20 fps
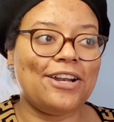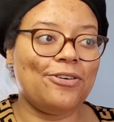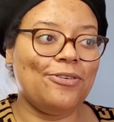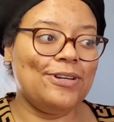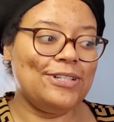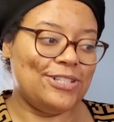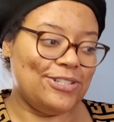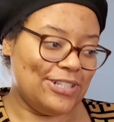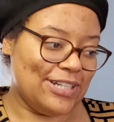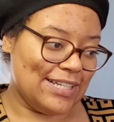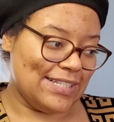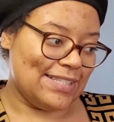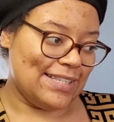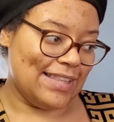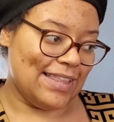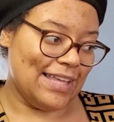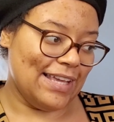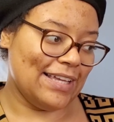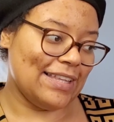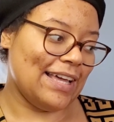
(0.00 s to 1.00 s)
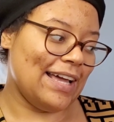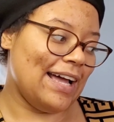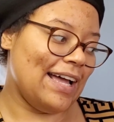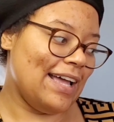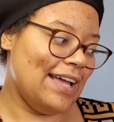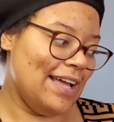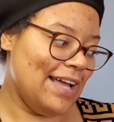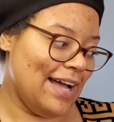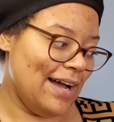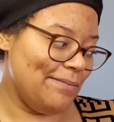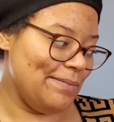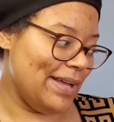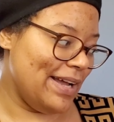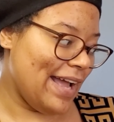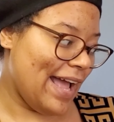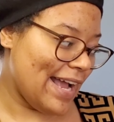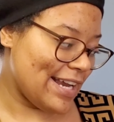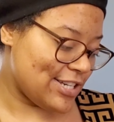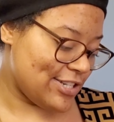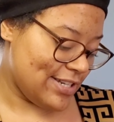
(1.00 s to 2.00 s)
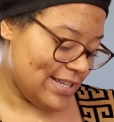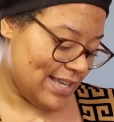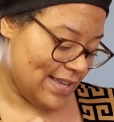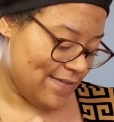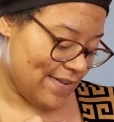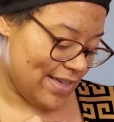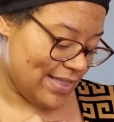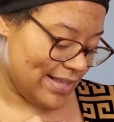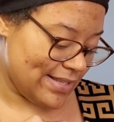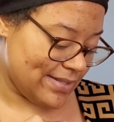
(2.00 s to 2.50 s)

I don't want you guys to think that I'm not actually giving